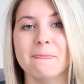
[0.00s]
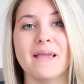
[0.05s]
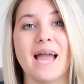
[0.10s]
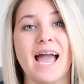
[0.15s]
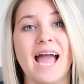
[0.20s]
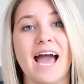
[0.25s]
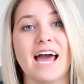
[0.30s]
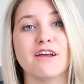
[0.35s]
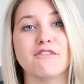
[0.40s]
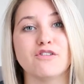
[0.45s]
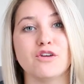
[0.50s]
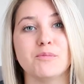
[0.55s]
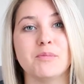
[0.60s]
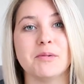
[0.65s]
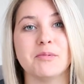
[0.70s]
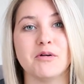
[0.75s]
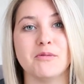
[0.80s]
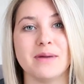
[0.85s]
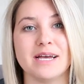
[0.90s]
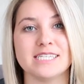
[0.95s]
I had a few
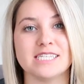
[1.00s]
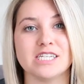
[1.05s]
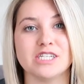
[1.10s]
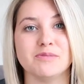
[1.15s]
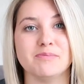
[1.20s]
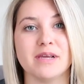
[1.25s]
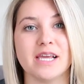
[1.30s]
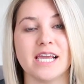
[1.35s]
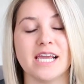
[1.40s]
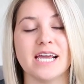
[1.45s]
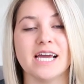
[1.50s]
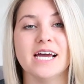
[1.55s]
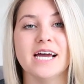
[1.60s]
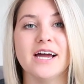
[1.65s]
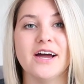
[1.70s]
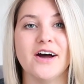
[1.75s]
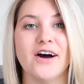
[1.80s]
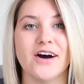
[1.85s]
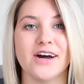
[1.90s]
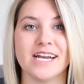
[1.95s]
people message me
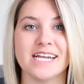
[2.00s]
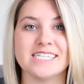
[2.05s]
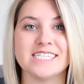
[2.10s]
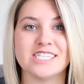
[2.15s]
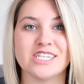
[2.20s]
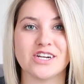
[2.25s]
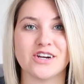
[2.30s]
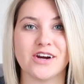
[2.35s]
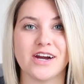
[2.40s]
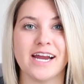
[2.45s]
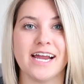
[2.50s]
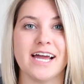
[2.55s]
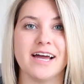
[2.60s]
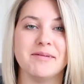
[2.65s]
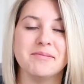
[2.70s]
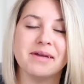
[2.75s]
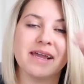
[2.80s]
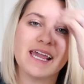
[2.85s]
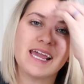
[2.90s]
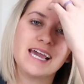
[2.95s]
on
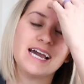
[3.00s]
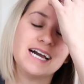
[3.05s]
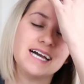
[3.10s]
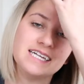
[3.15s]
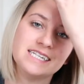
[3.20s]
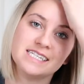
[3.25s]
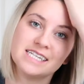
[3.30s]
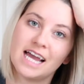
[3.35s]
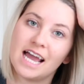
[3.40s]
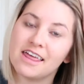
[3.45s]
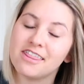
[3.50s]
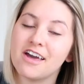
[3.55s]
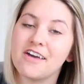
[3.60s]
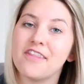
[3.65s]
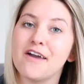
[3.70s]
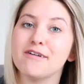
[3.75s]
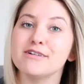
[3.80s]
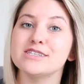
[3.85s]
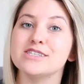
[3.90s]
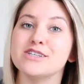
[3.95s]
Instagram, and I thought
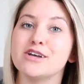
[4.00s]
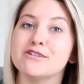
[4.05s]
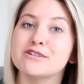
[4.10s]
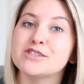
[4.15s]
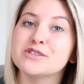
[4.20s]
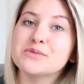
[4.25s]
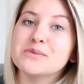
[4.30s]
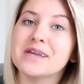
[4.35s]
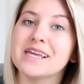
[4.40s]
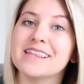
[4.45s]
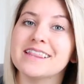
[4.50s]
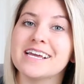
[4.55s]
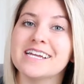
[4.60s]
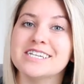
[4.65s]
that was so sweet.